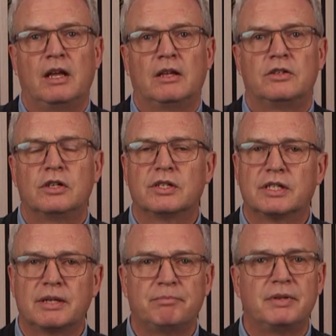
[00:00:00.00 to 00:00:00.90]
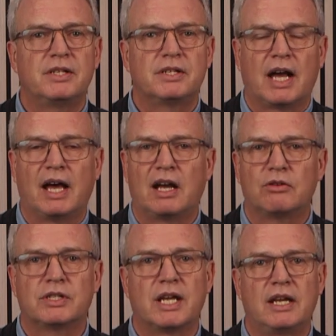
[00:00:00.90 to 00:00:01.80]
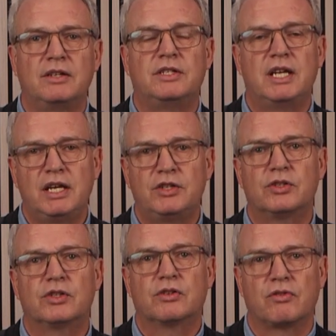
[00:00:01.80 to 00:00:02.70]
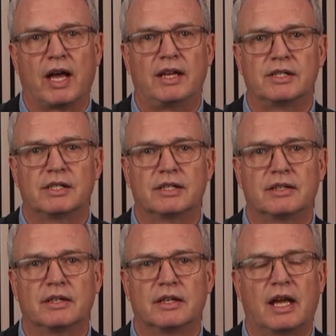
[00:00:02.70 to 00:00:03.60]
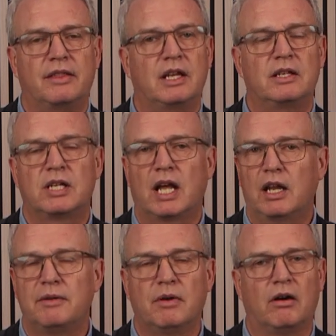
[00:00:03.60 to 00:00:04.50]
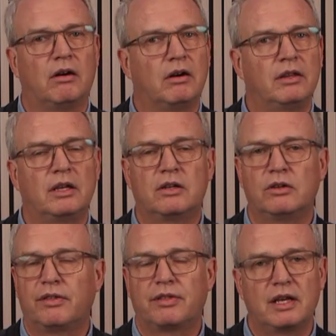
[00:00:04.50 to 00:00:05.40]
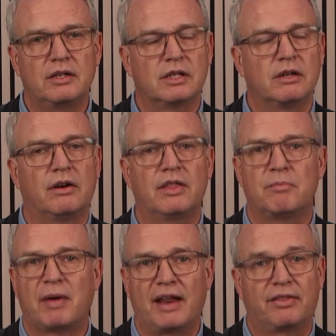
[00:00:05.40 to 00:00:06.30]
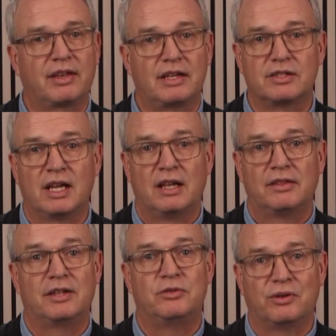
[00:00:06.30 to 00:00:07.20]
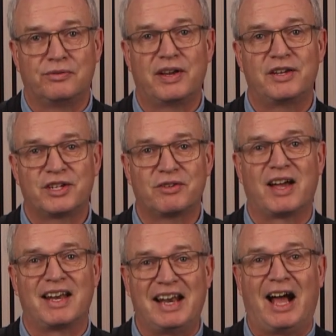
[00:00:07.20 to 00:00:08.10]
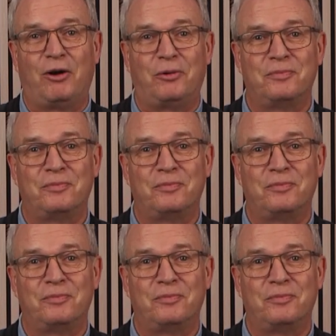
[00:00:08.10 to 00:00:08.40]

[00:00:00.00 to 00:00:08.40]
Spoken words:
Just simply start out saying, Jesus Christ, and then tell him all the good things and all the bad things that you are facing right now.